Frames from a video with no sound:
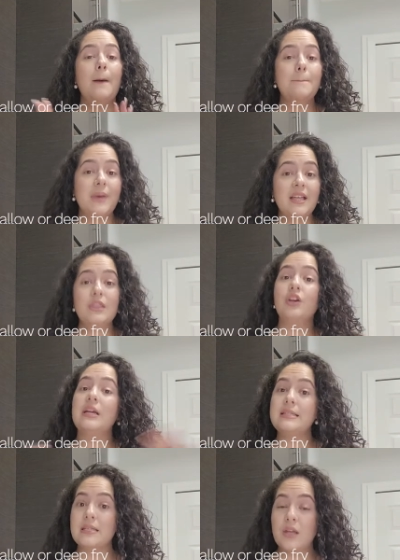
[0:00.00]
but there
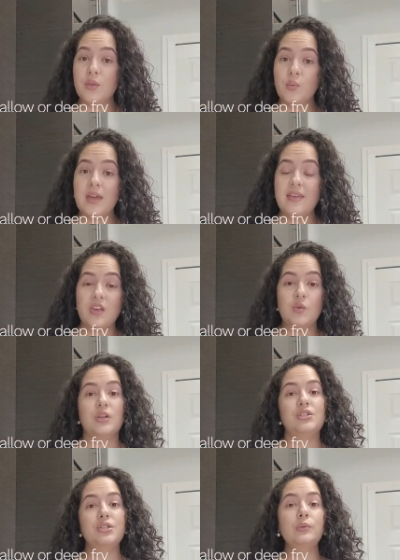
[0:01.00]
is another way that you
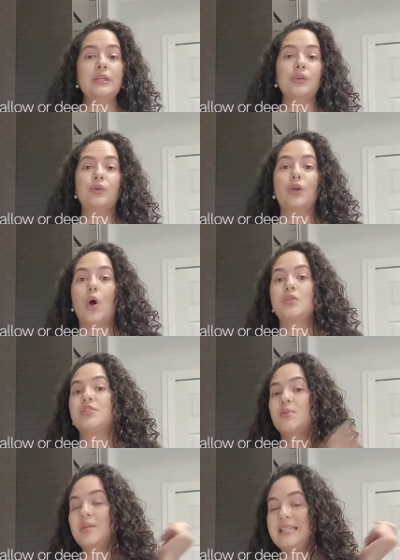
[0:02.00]
could do it. You could
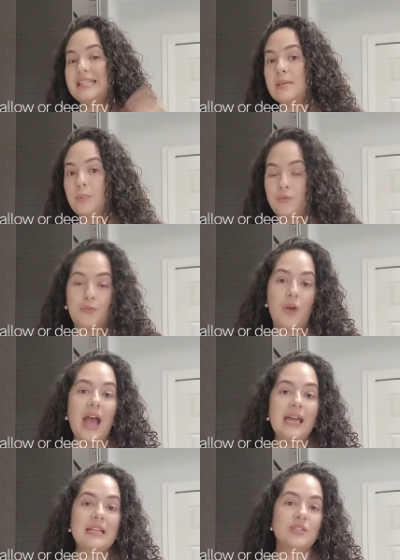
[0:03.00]
also deep
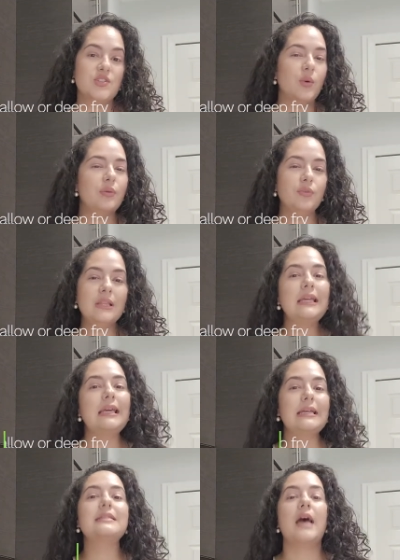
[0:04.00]
fry it, so it
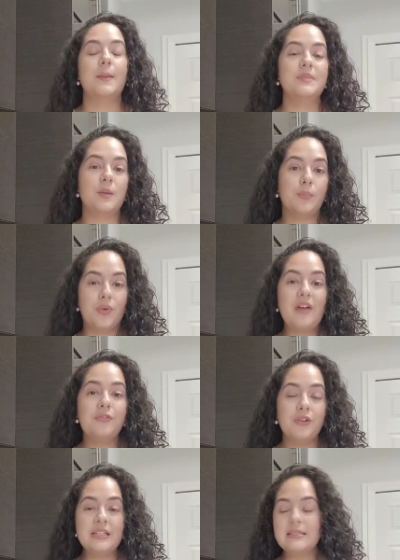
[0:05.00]
really is up to
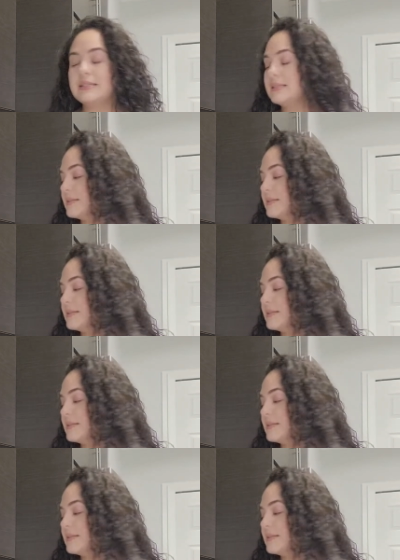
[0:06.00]
preference.